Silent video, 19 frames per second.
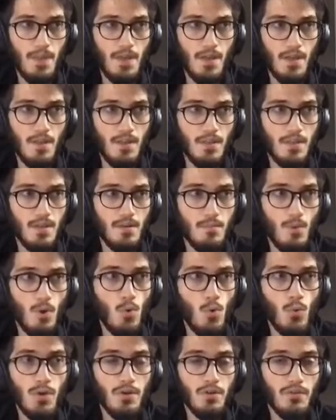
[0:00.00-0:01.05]
The more
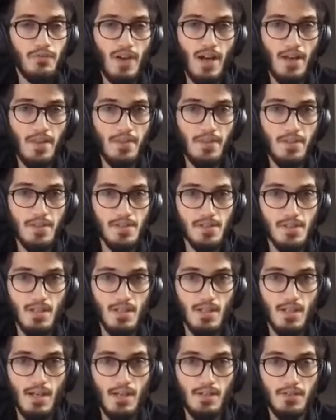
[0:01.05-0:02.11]
we refine this
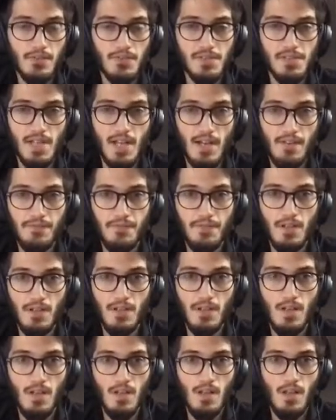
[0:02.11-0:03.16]
kind of stuff,
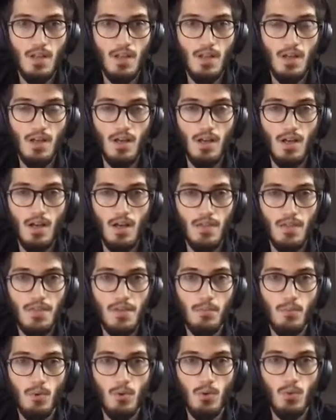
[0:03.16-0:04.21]
the
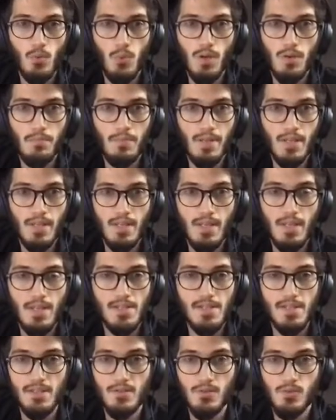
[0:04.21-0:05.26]
more will be
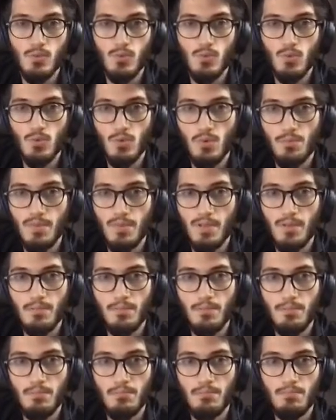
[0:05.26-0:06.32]
easy to
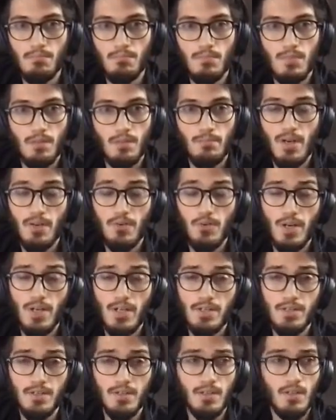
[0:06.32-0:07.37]

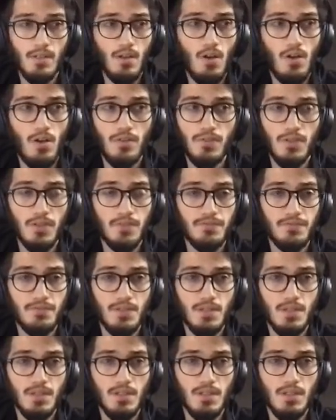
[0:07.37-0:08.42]
migrate off of
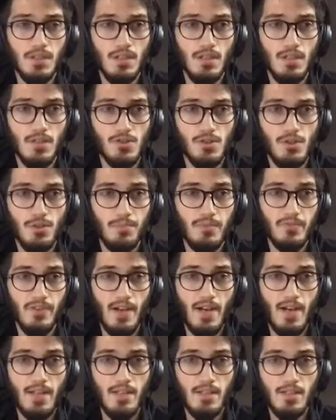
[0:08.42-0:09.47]

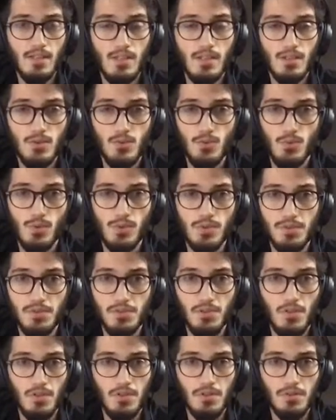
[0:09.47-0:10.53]
Shopify toward
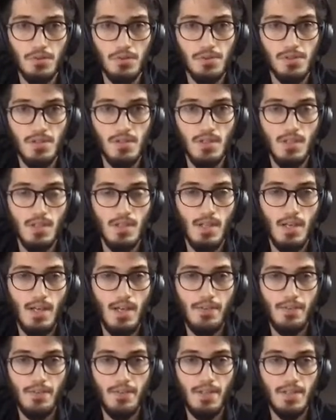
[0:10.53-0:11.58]
Solidus,
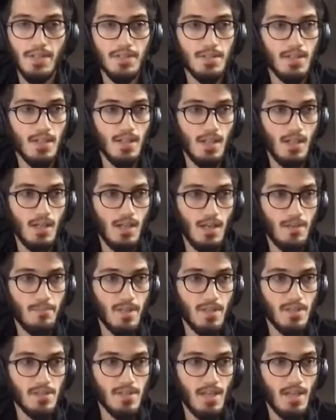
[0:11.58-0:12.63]
and that's a big
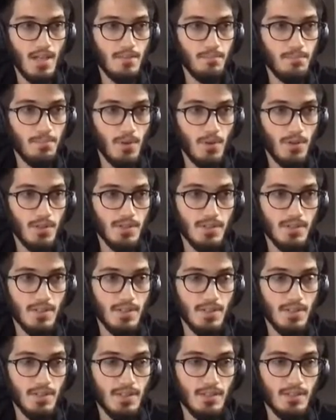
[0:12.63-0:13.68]
selling point,
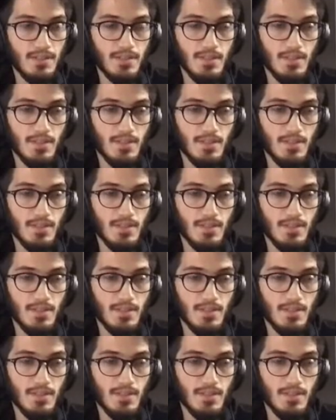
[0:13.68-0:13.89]
and it's